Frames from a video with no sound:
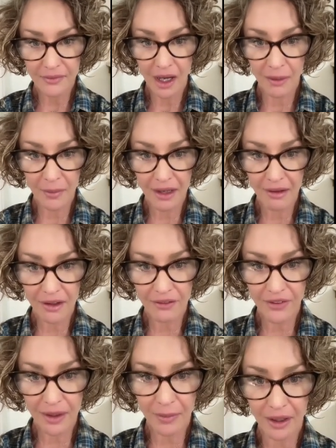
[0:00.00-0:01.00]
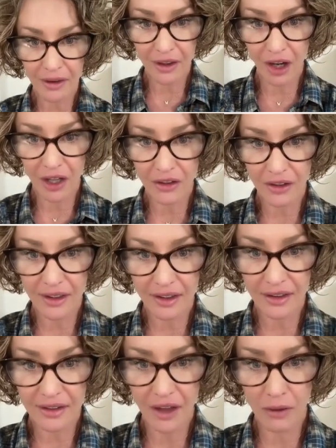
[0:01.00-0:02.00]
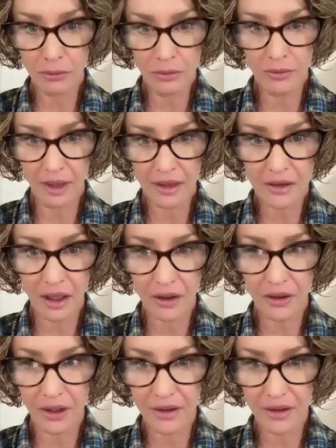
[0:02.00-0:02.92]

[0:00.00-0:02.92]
A male and a female, and God looked at it and thought, hmm, that's not good.